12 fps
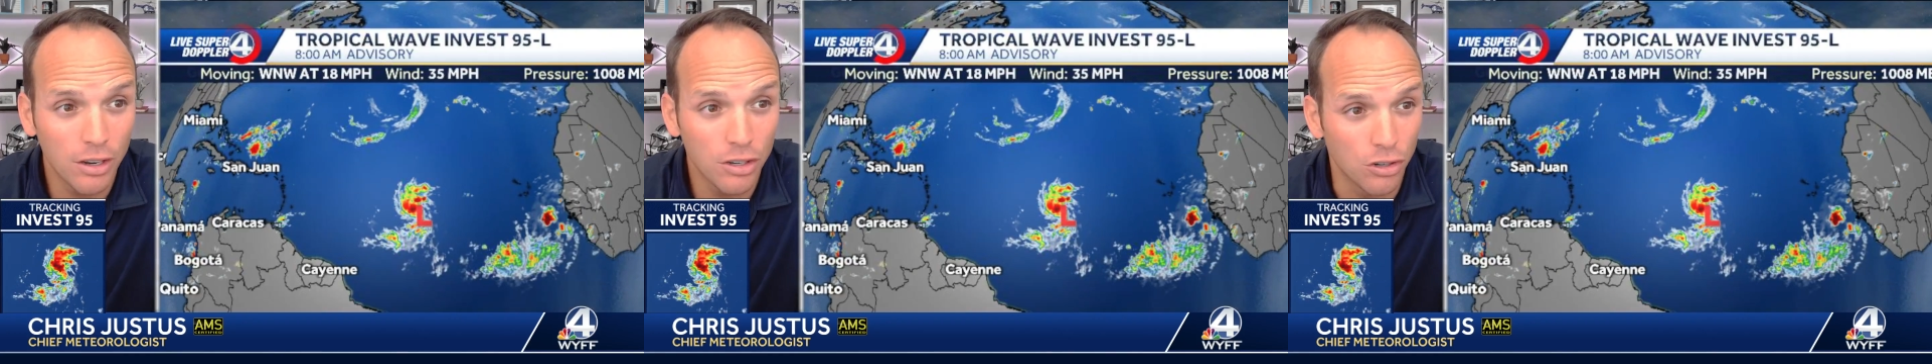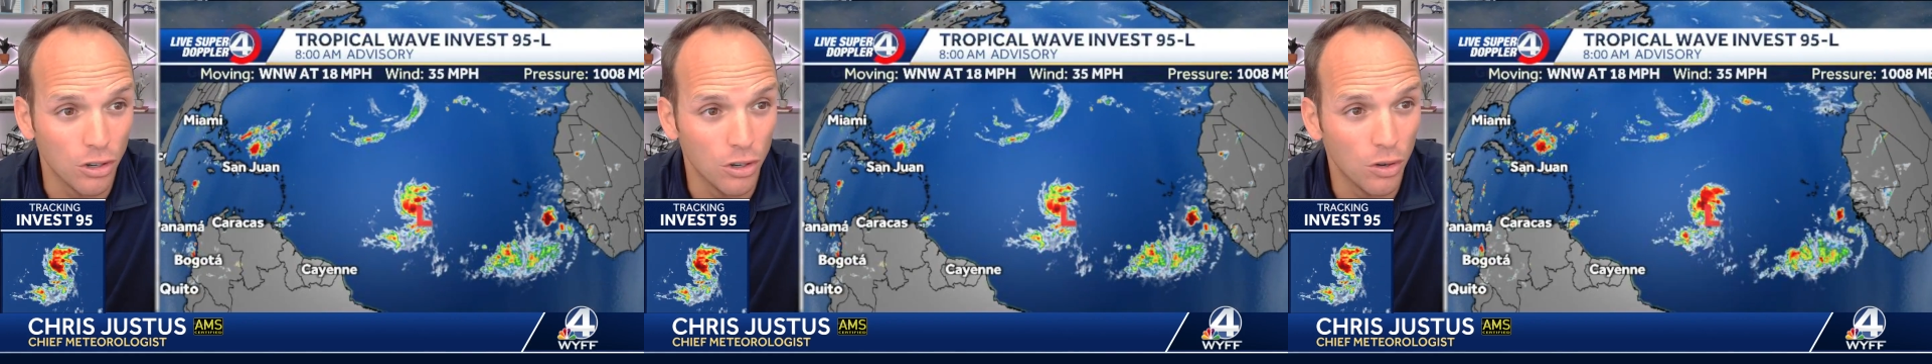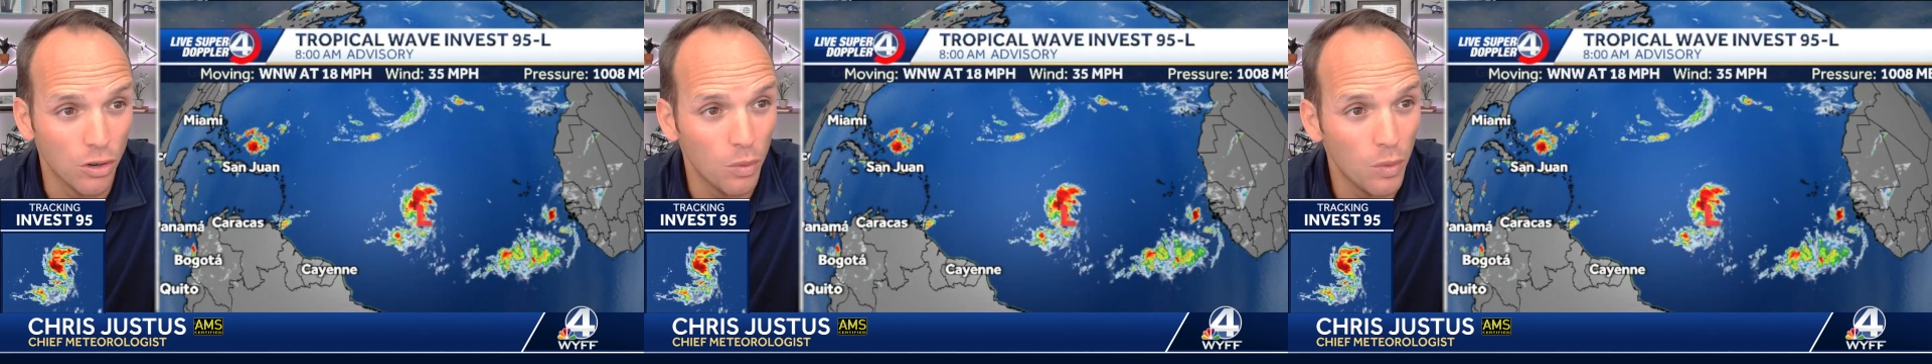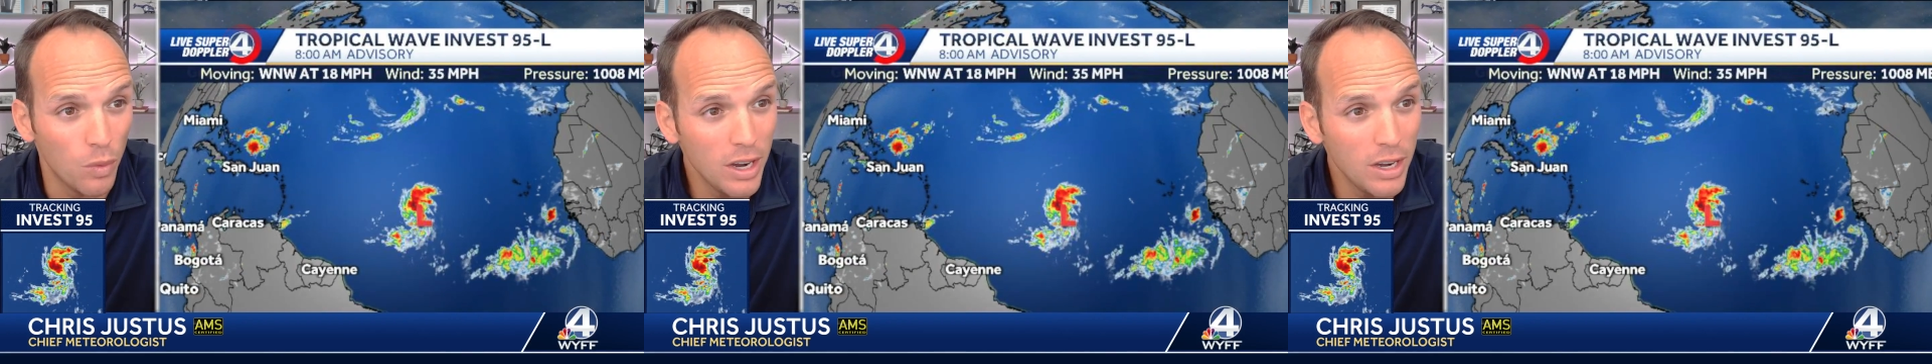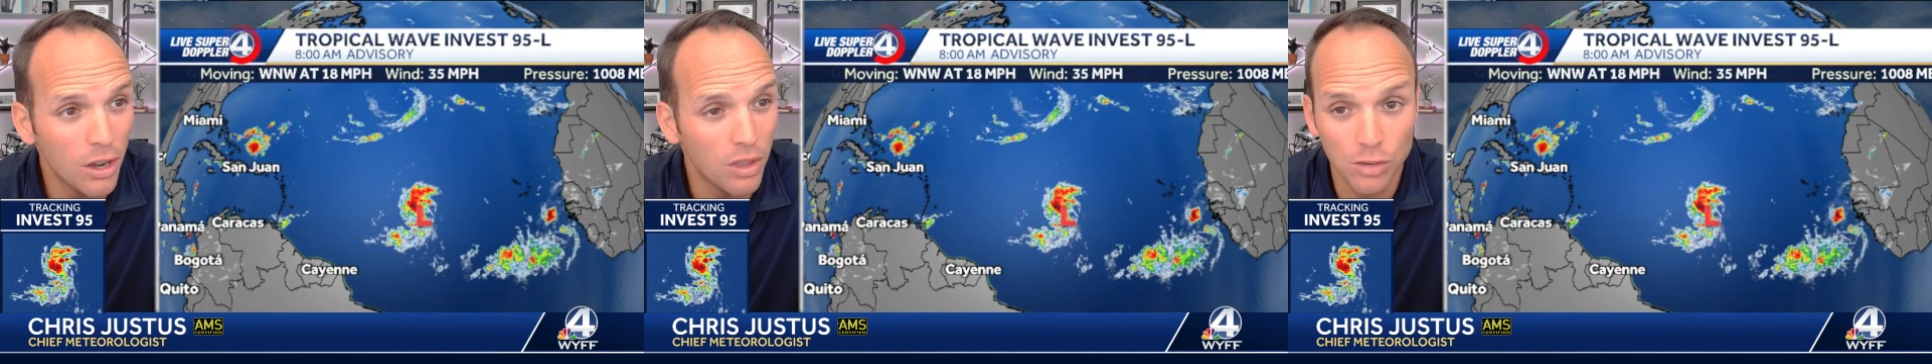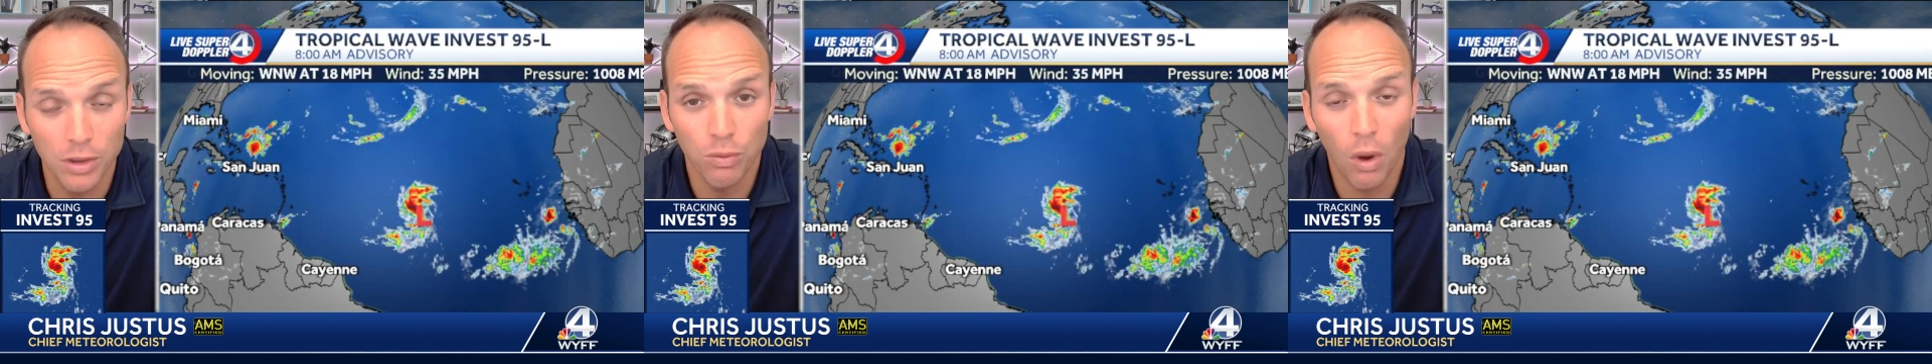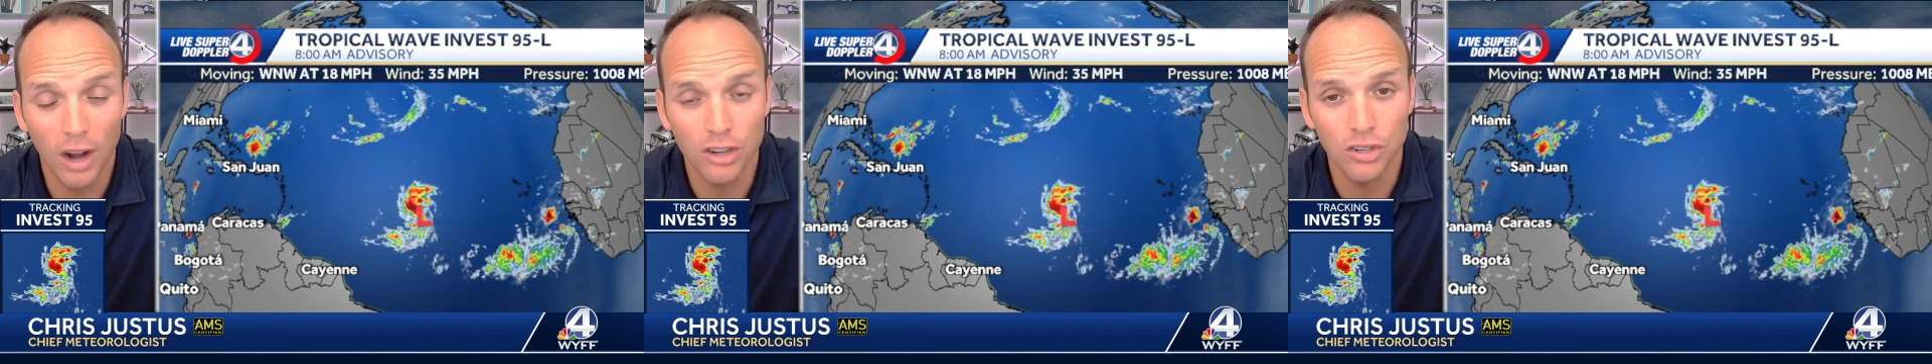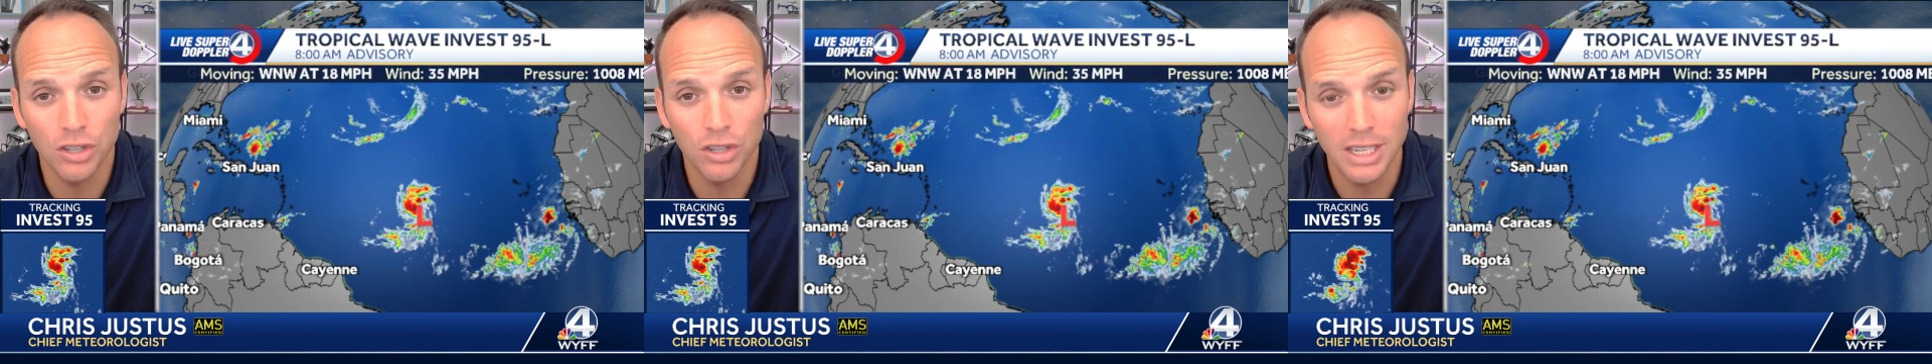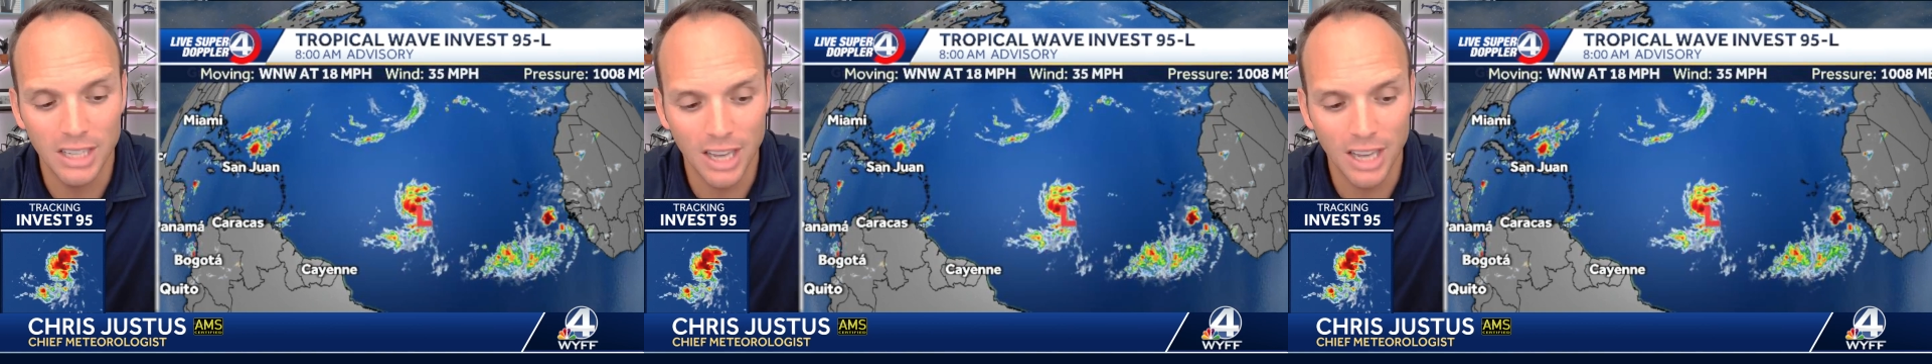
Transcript: And we know that as we've watched these same